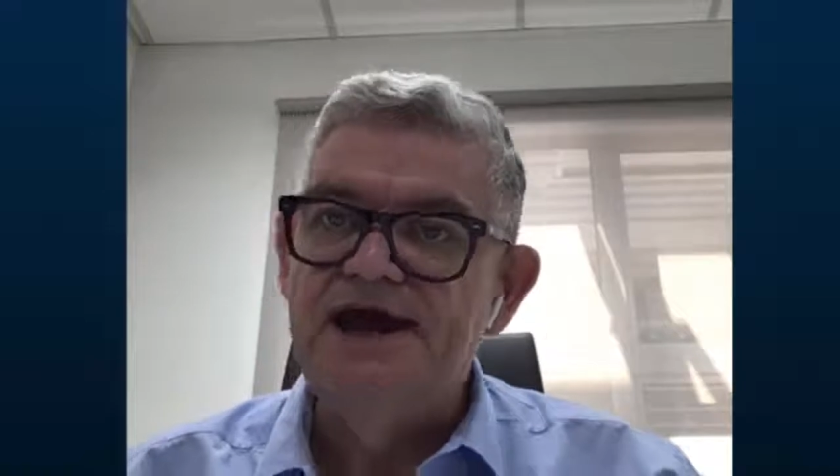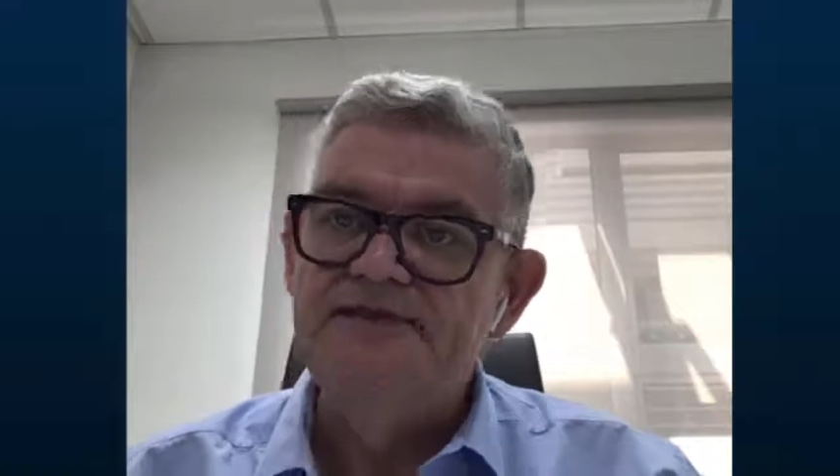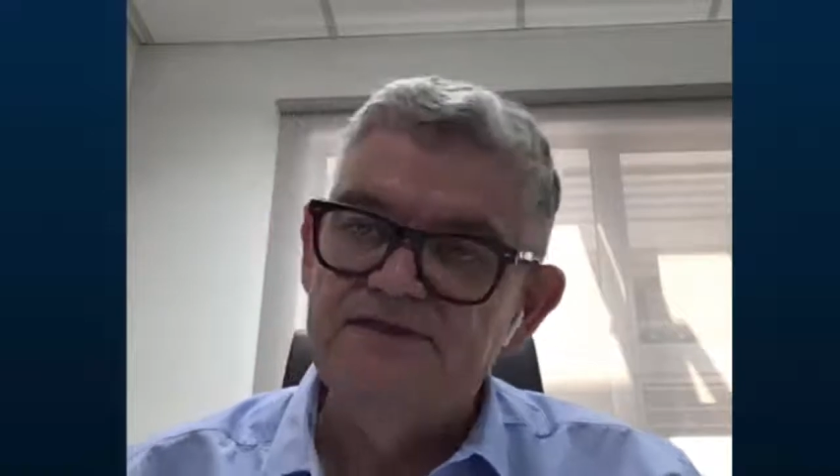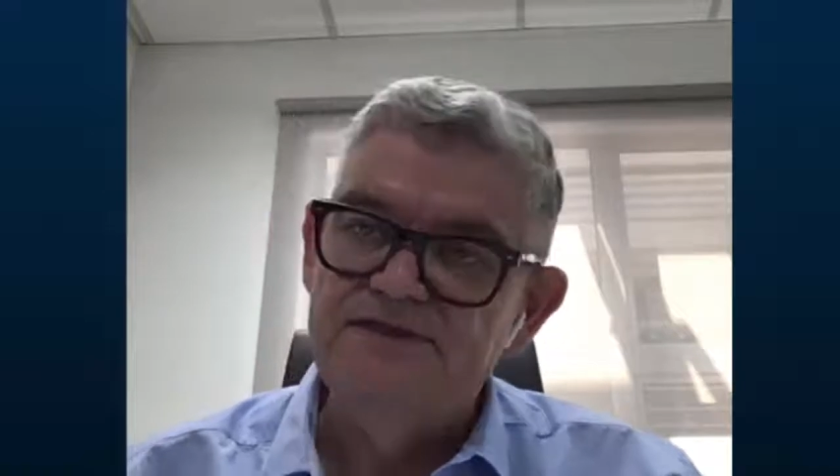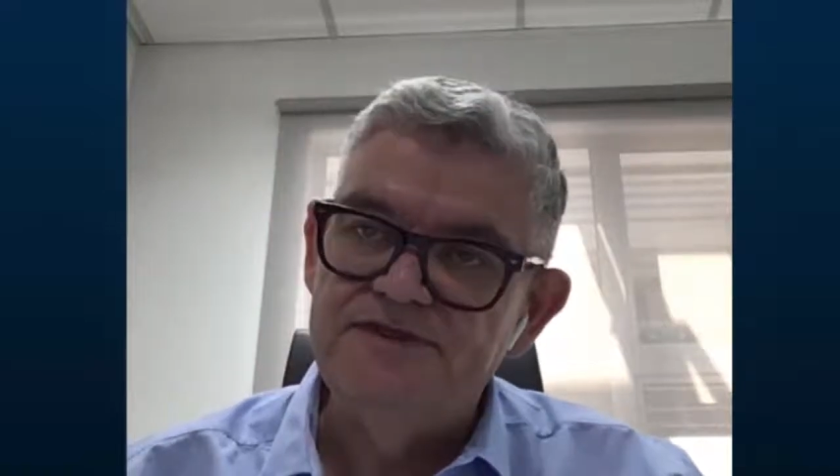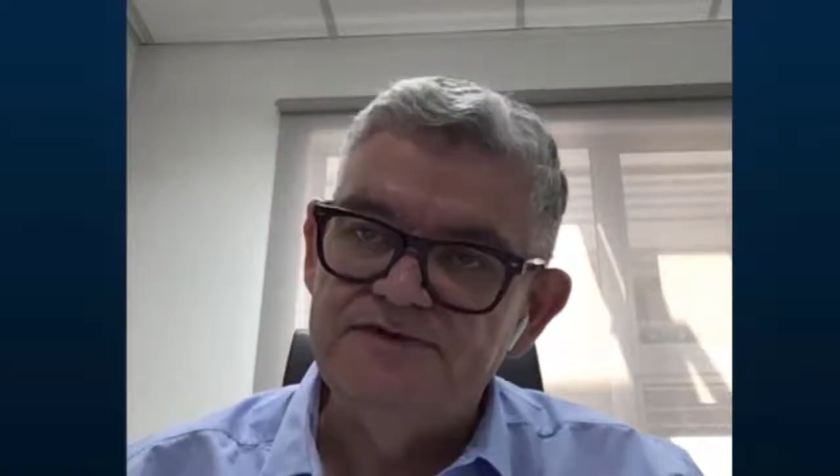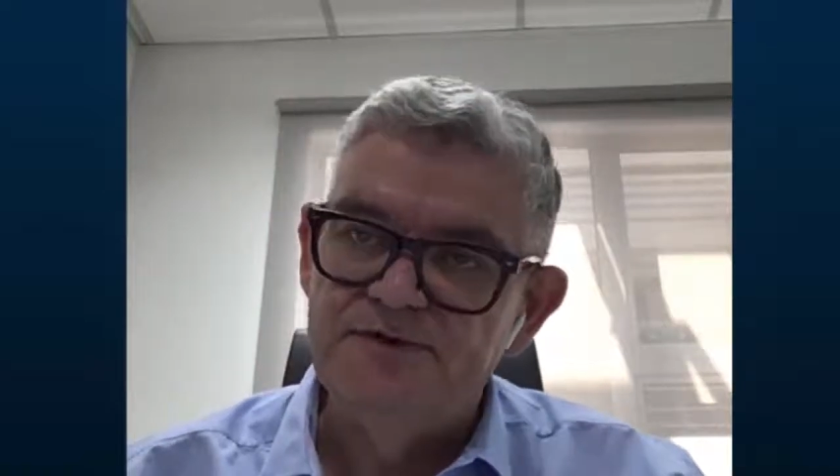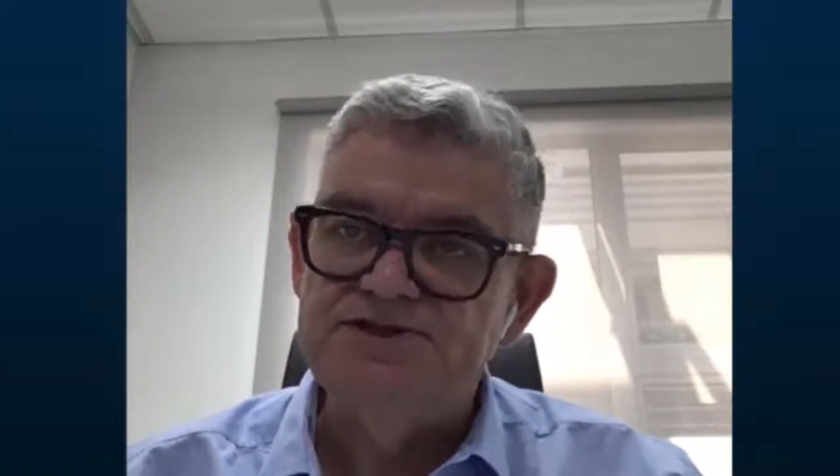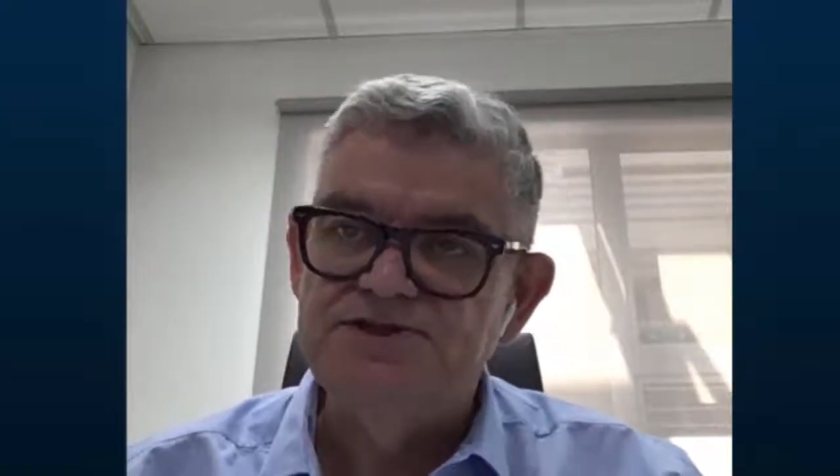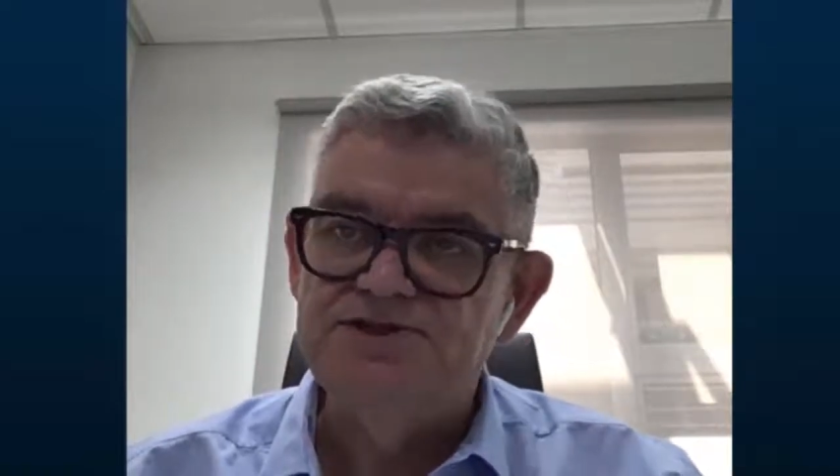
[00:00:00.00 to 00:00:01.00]
and then
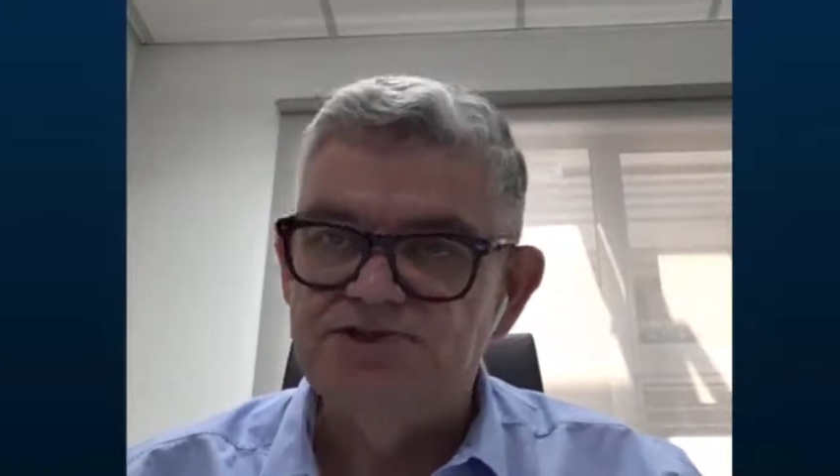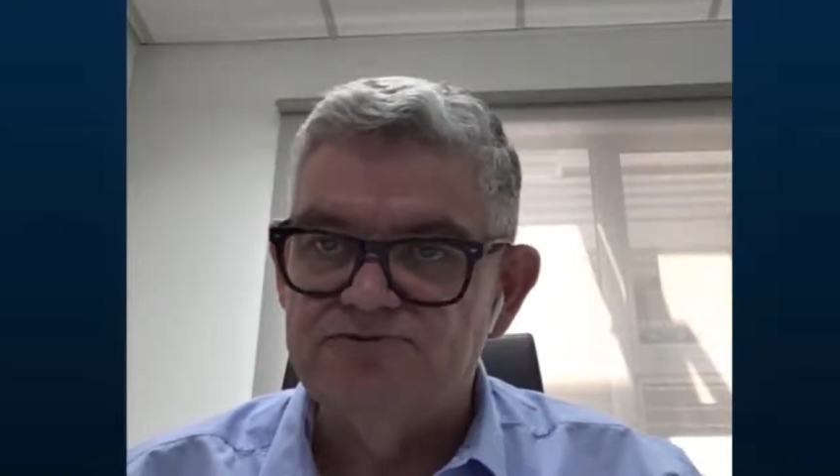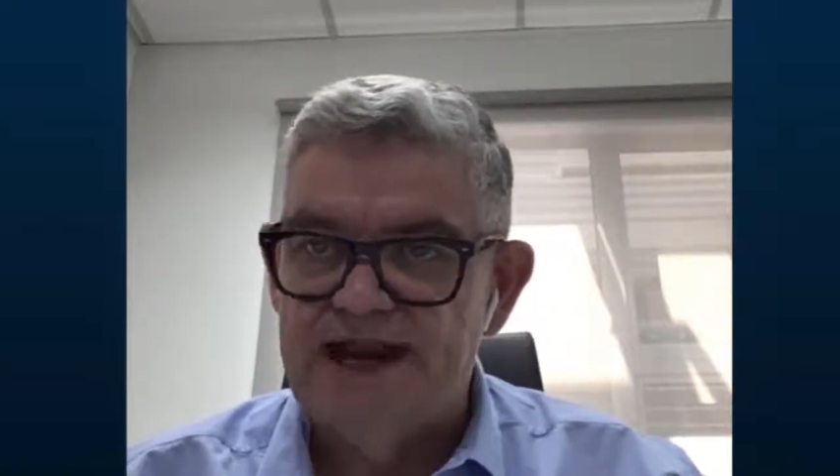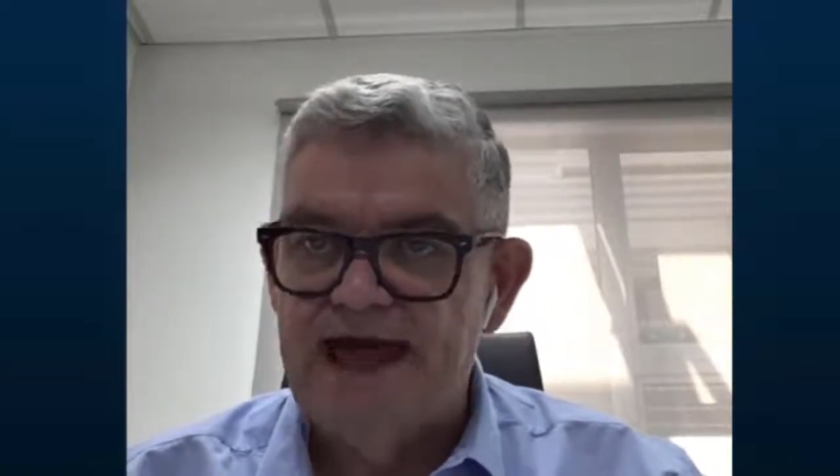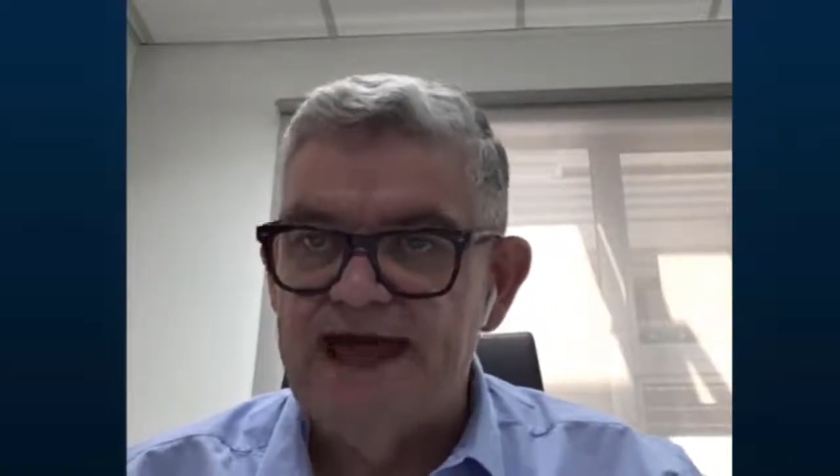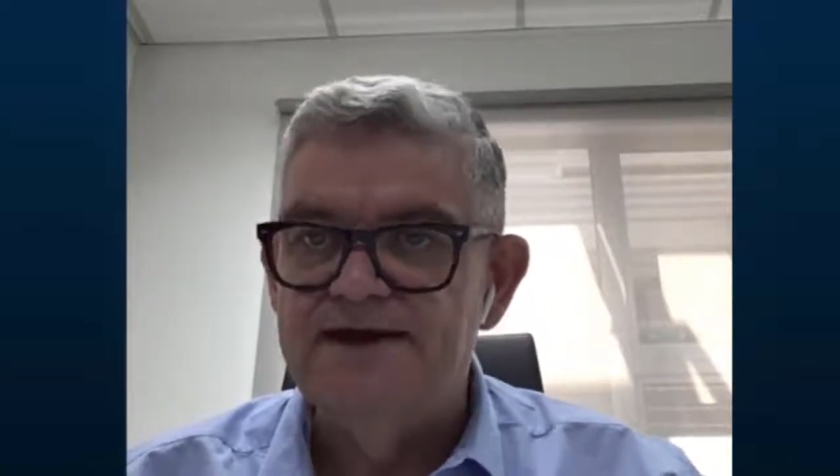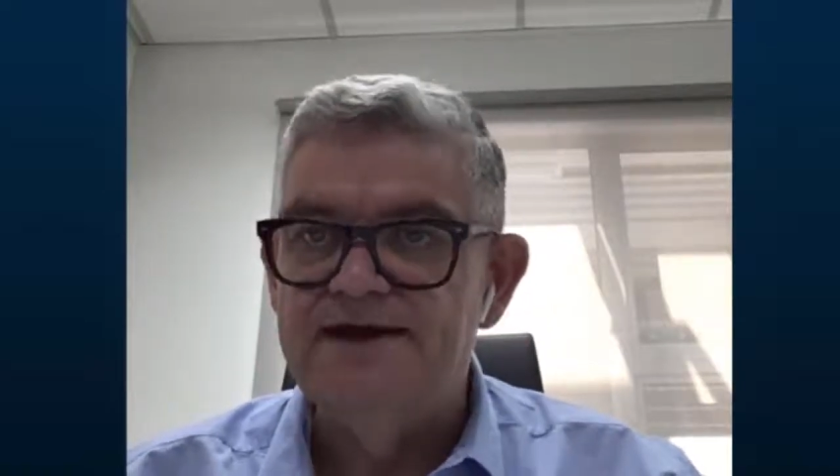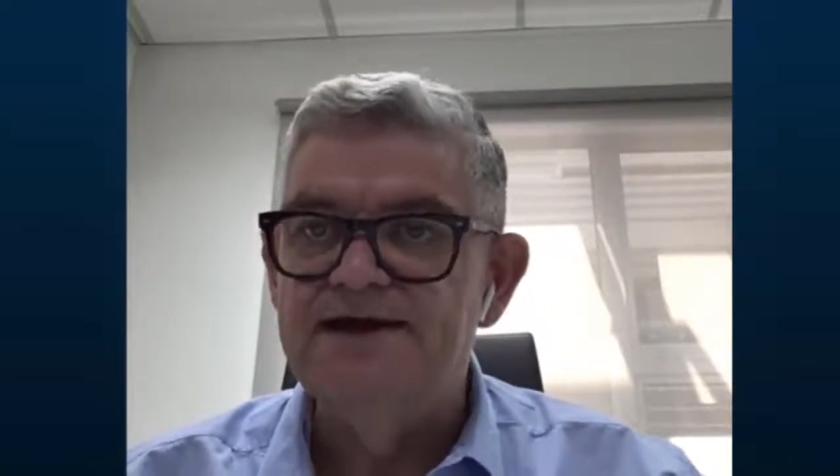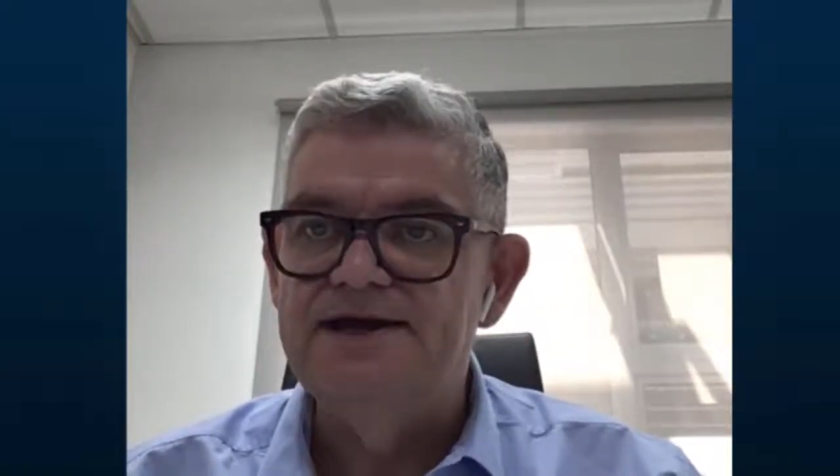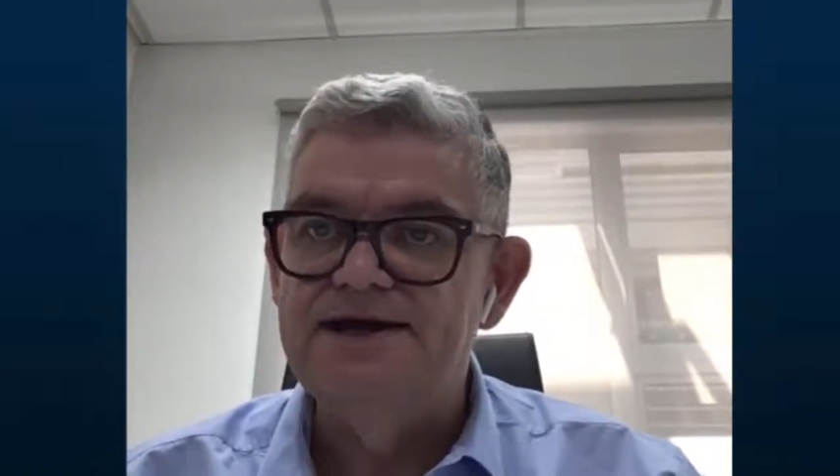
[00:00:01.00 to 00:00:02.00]
through into Sri
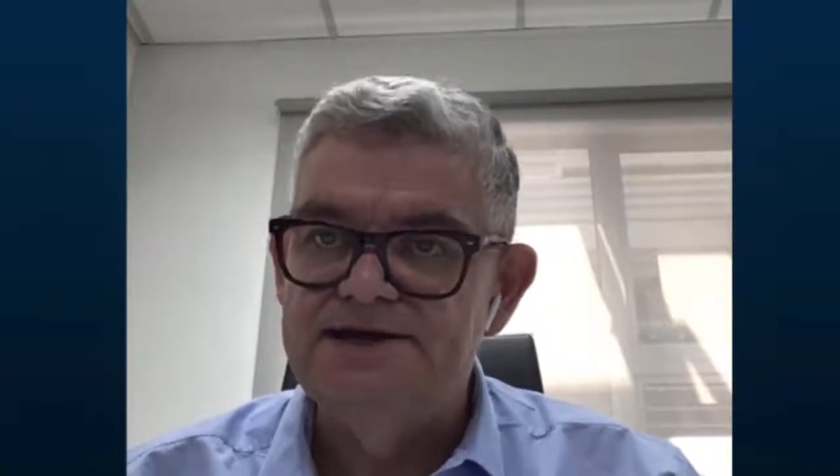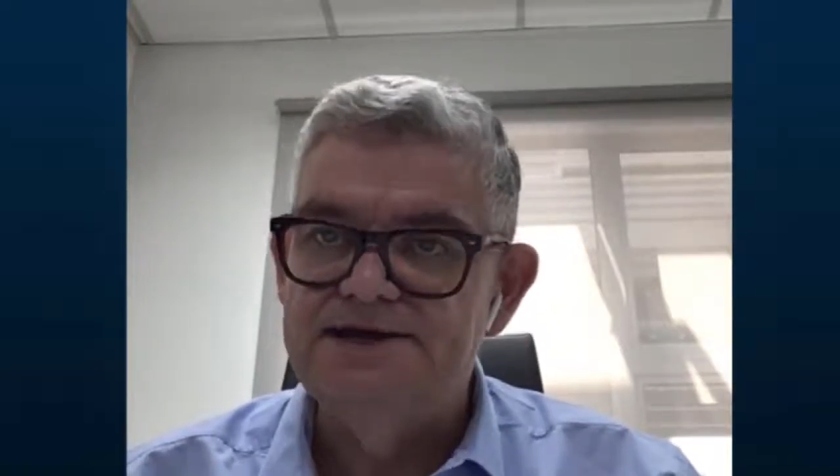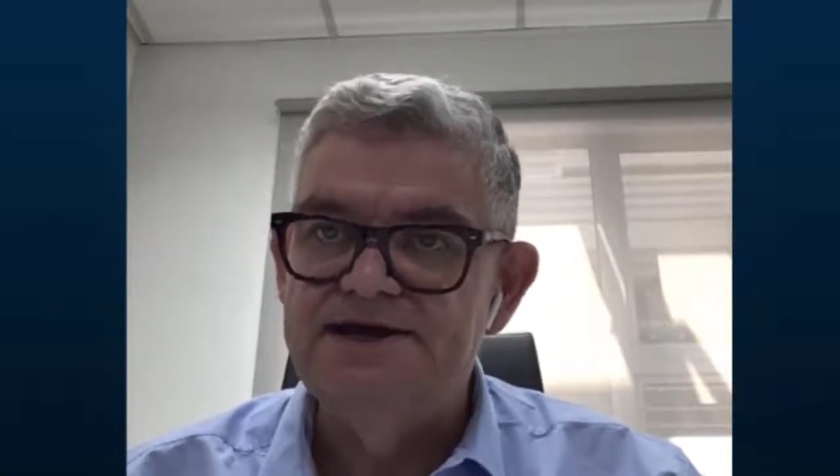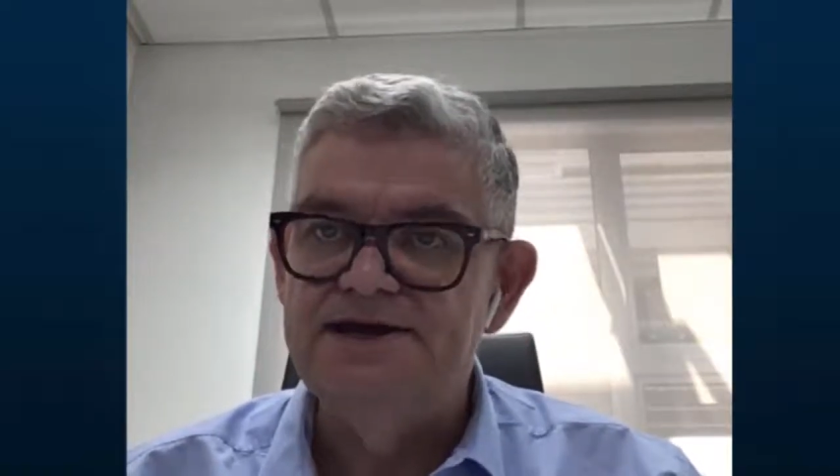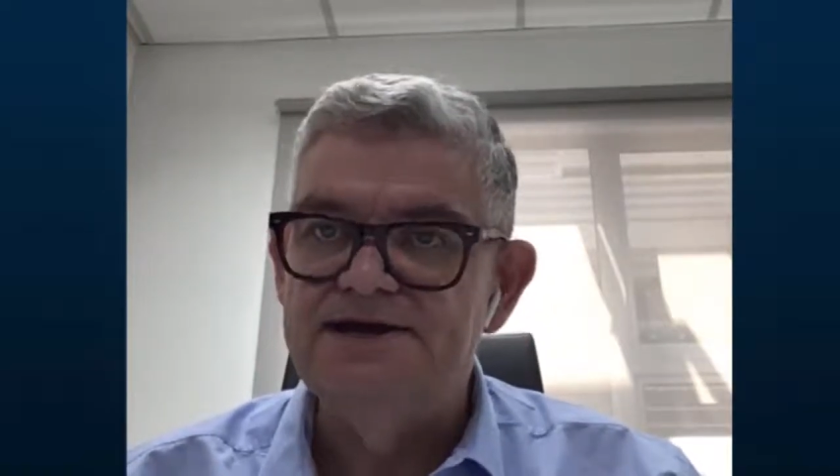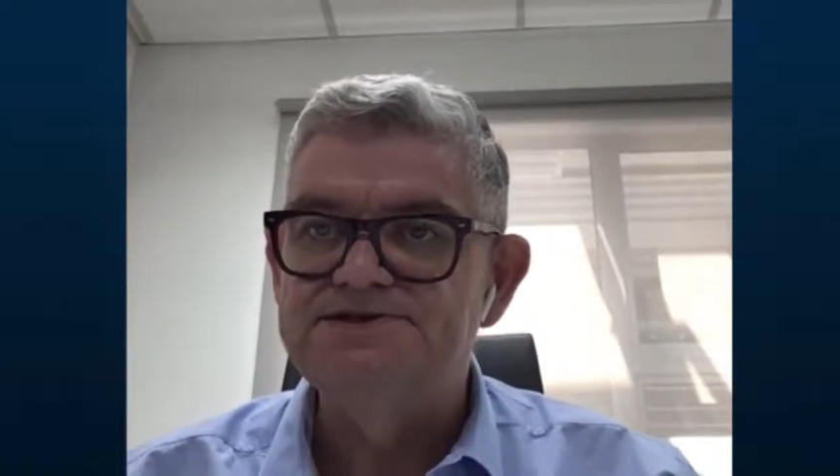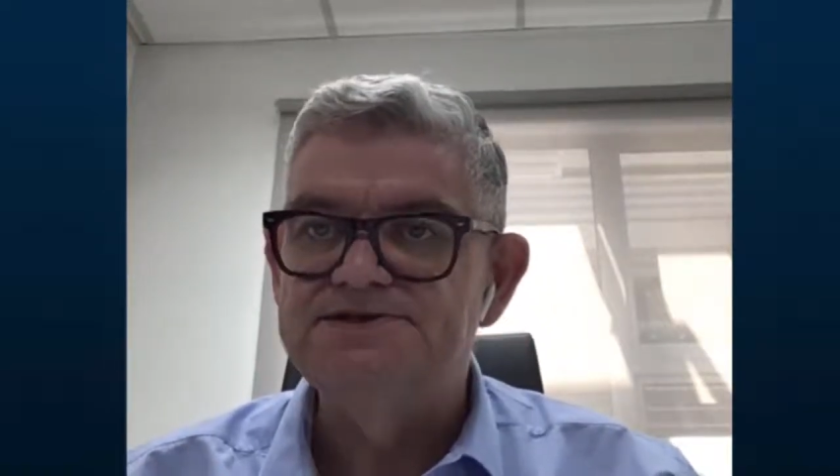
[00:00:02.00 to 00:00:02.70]
Lanka, India.